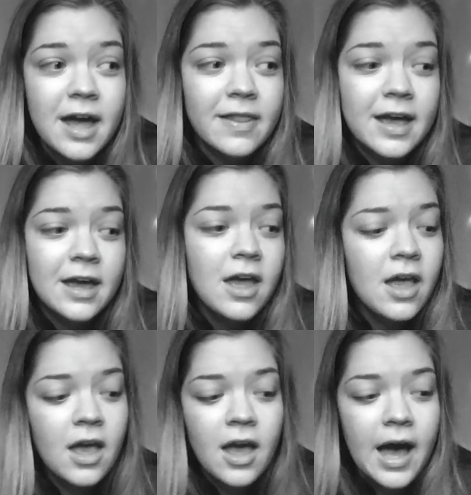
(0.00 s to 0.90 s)
Like,
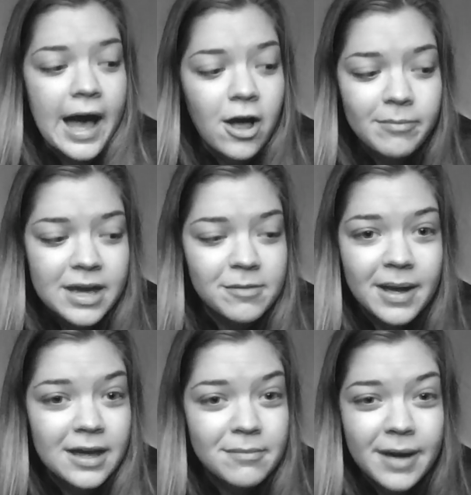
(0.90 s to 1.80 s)
I'll make my
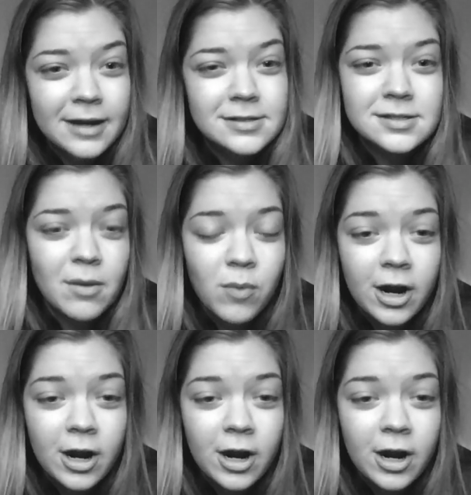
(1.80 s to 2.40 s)
impact somewhere